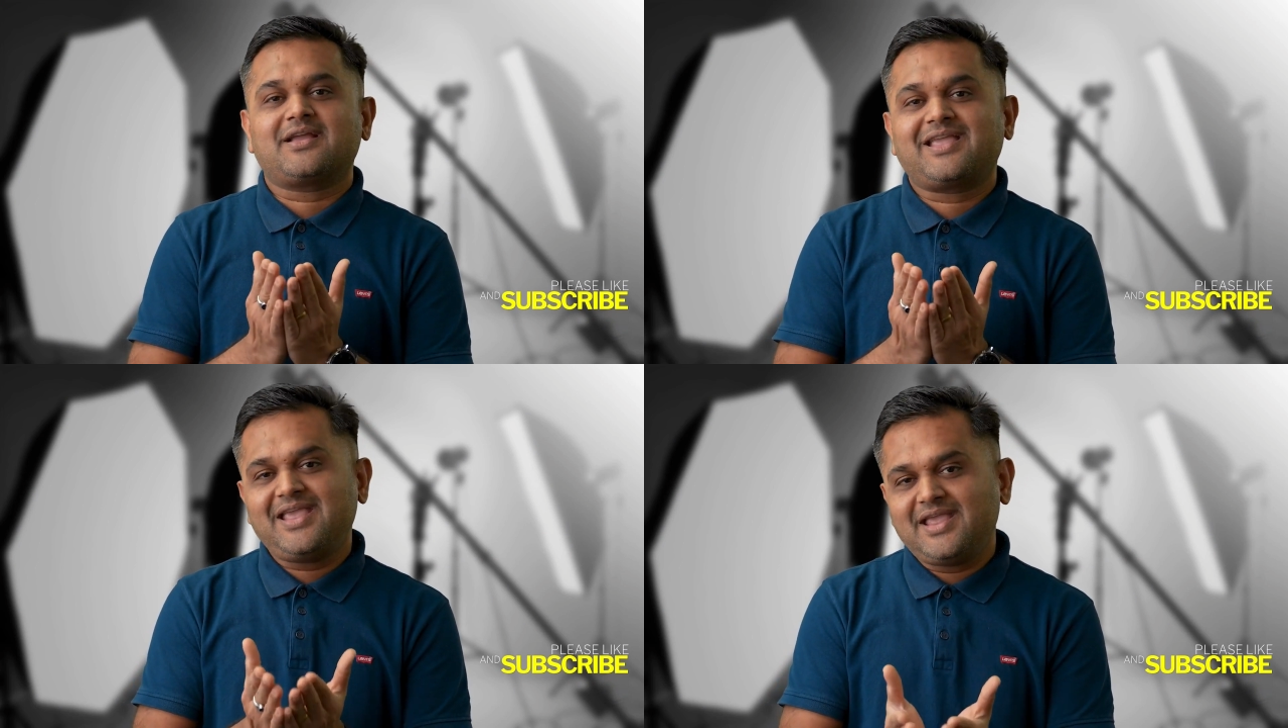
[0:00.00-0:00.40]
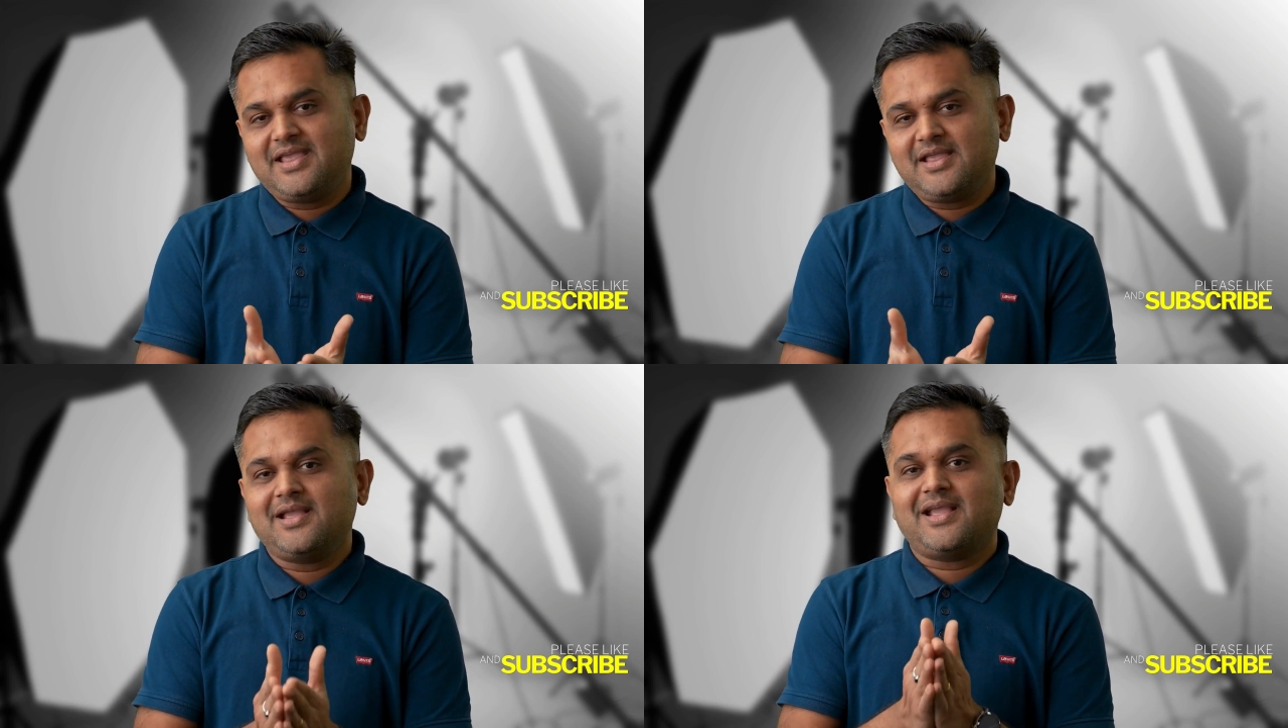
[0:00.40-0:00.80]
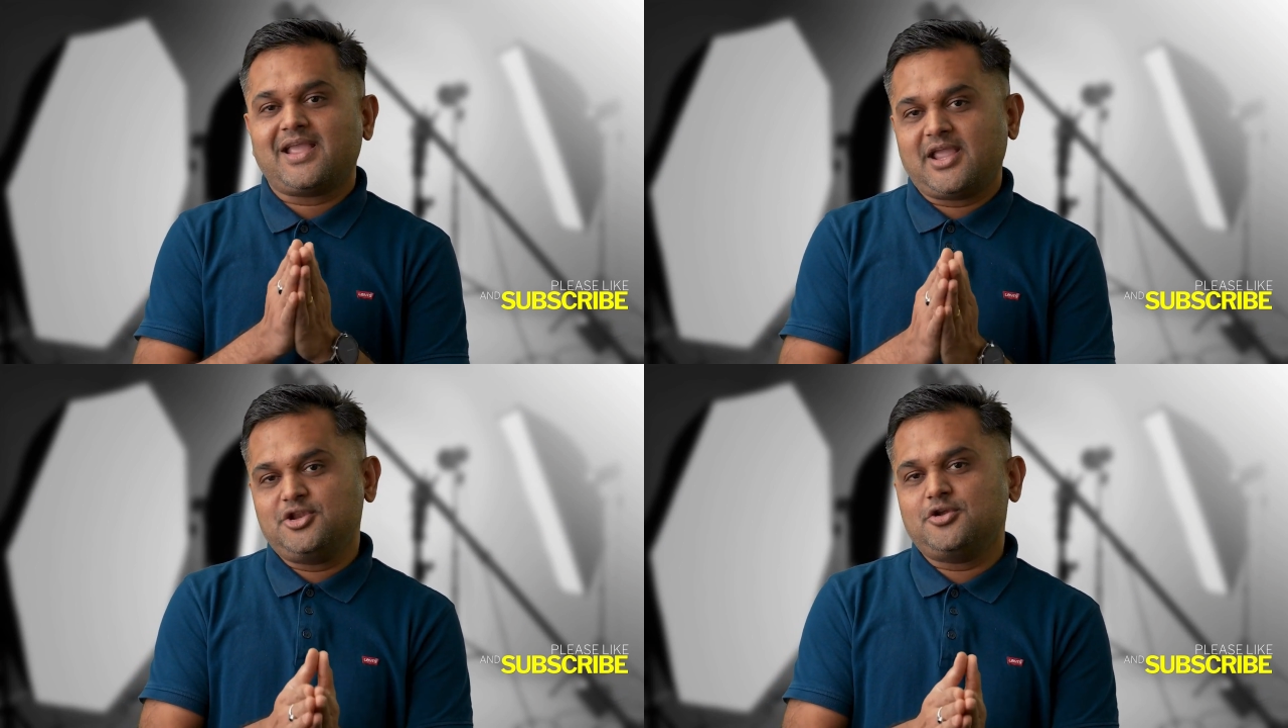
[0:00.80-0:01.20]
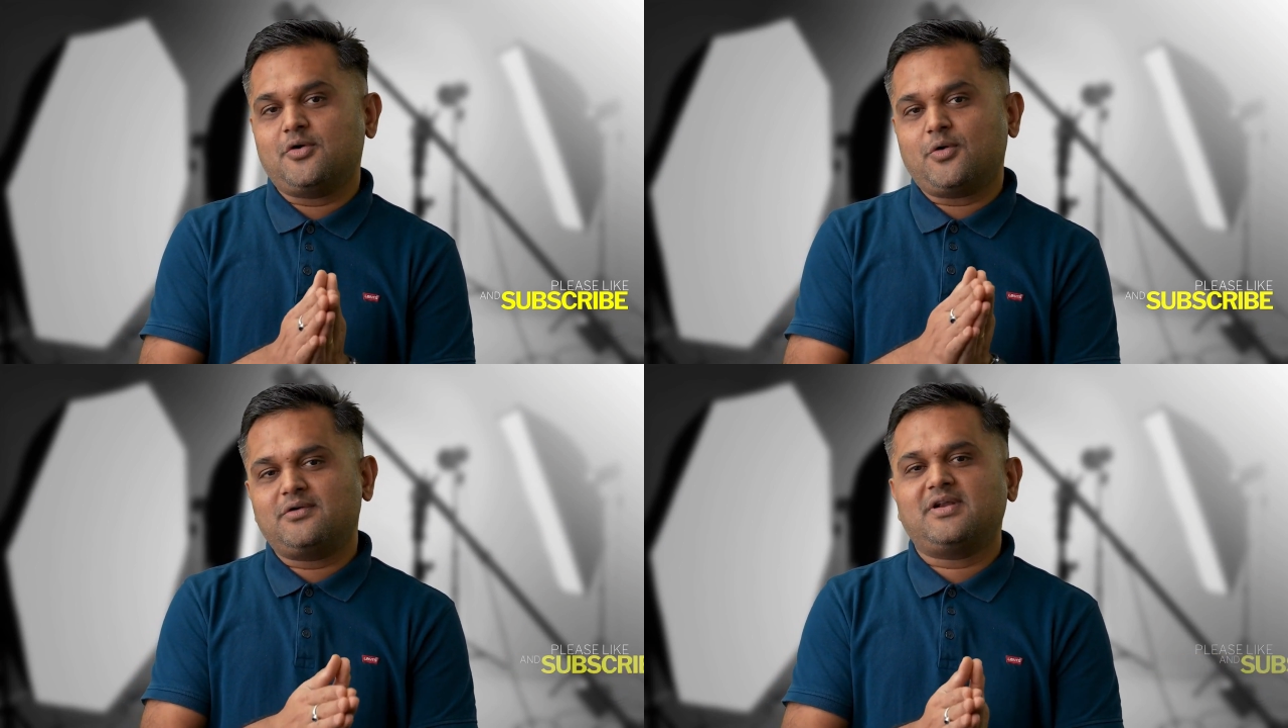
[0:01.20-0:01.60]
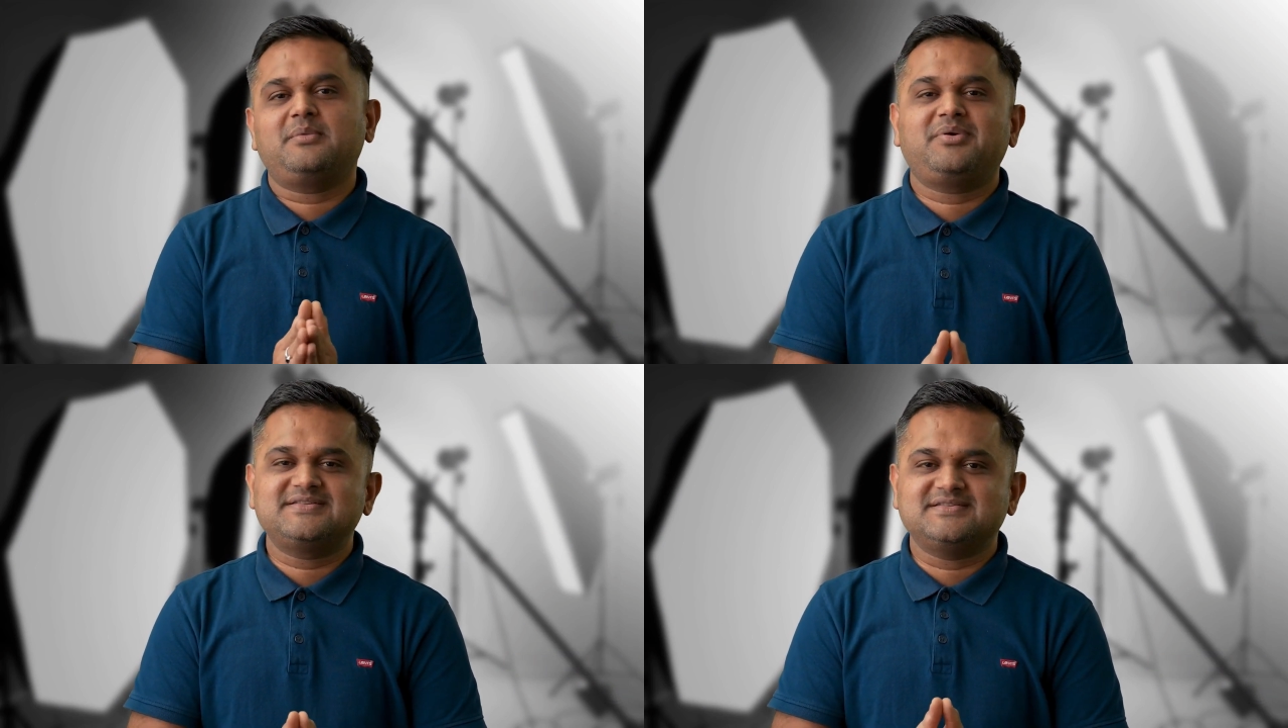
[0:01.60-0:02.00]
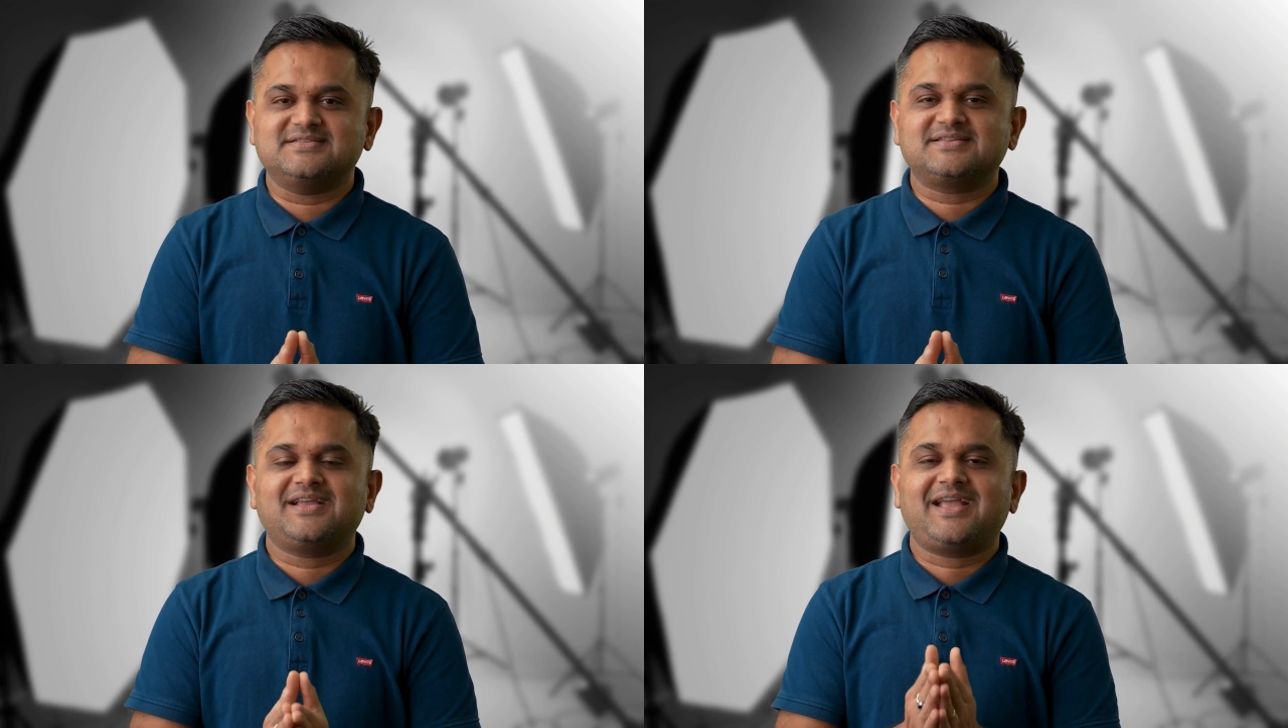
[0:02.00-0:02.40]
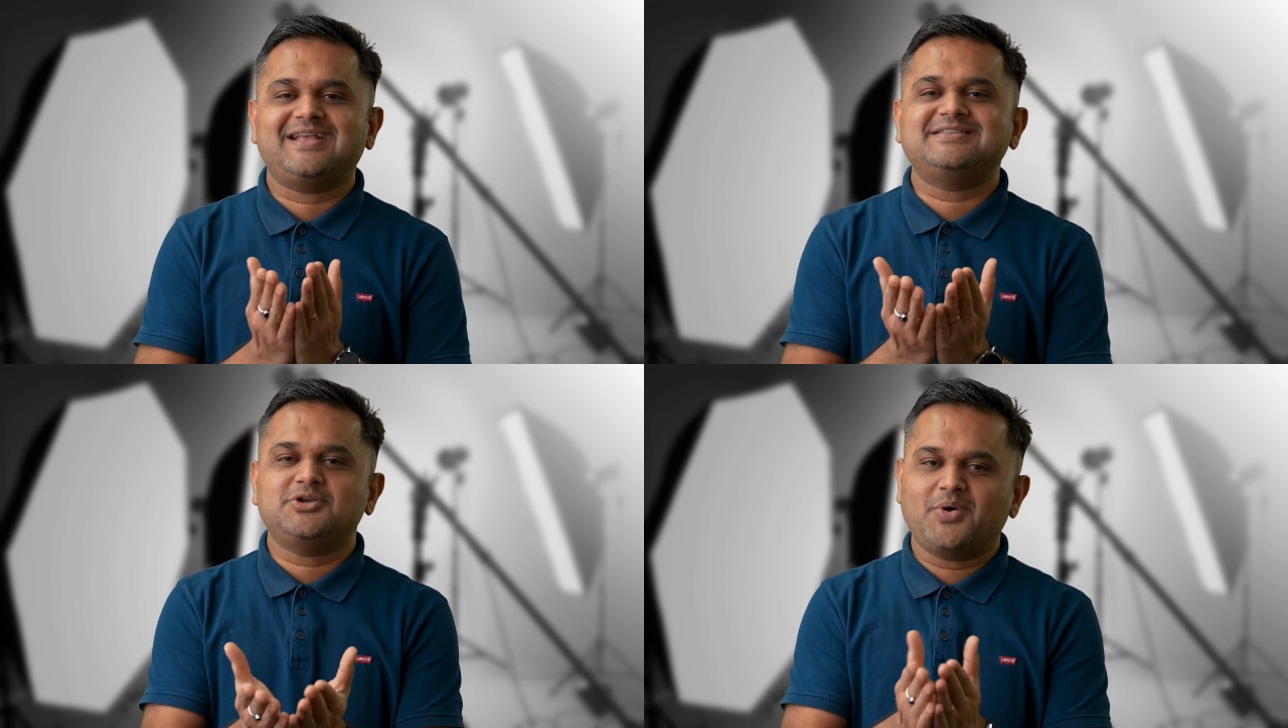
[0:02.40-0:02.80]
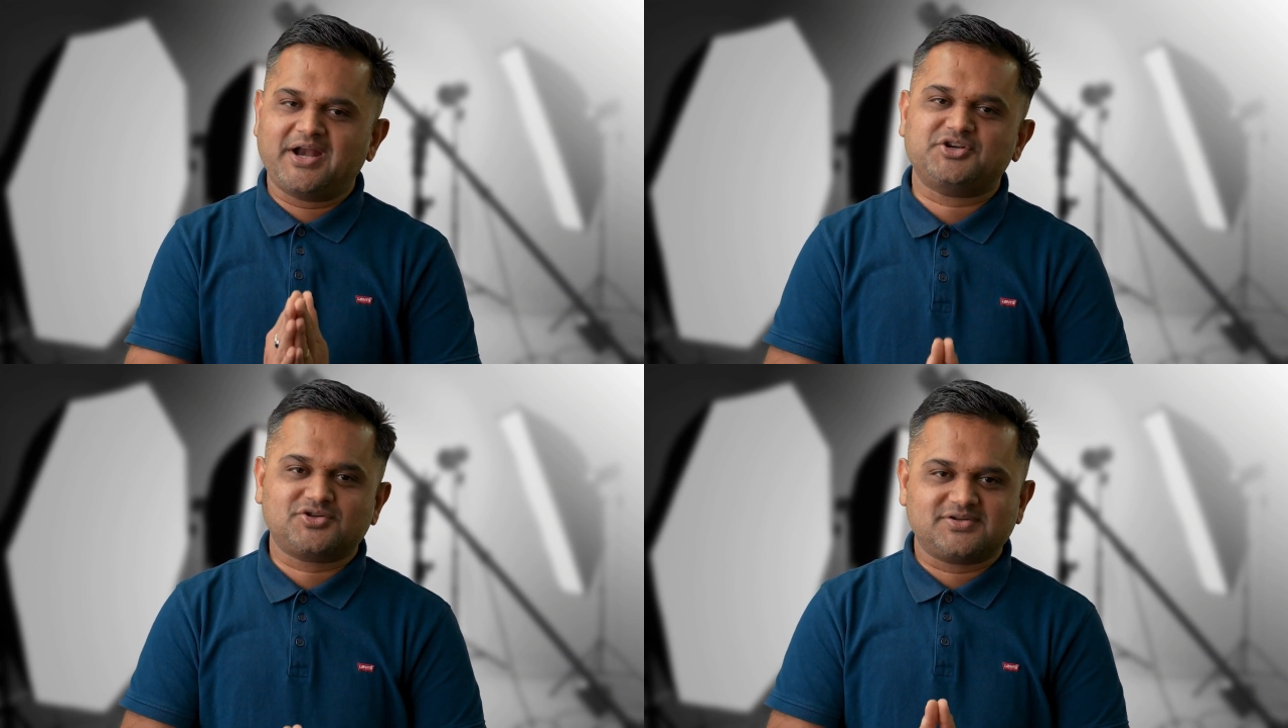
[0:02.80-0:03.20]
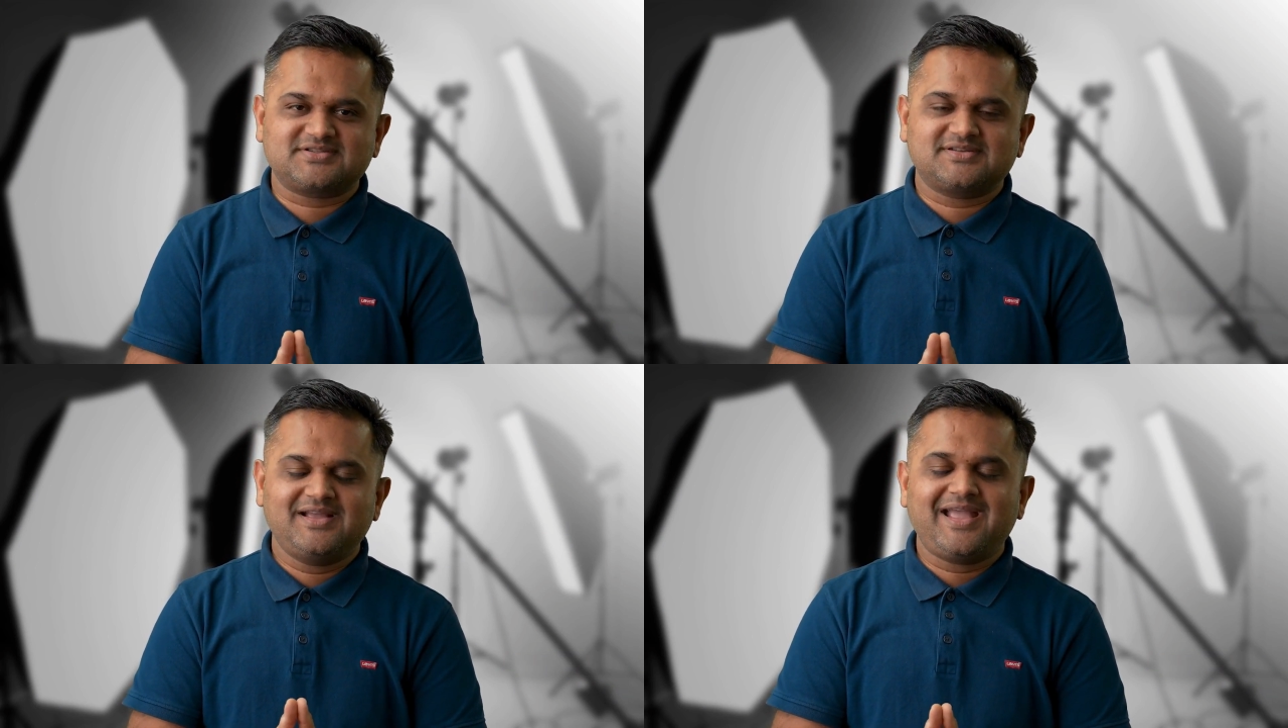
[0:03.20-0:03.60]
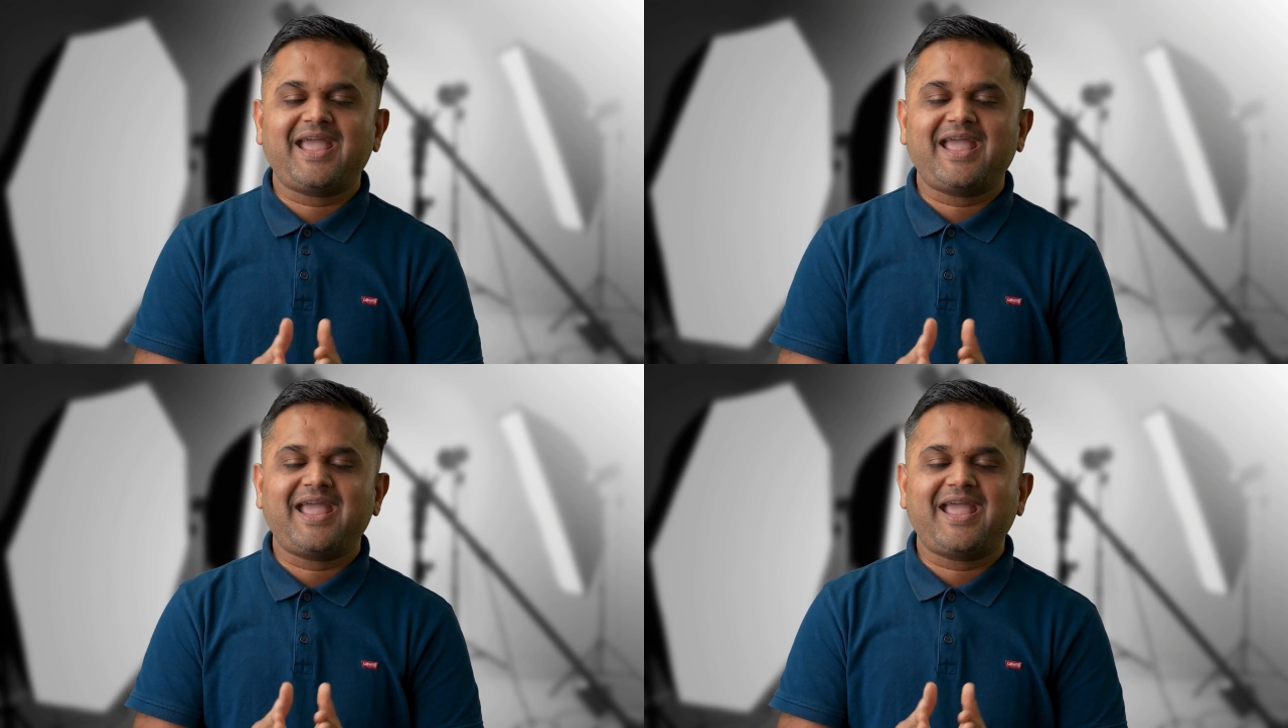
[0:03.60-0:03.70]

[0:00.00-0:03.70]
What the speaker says: key in your online presence is your headshots.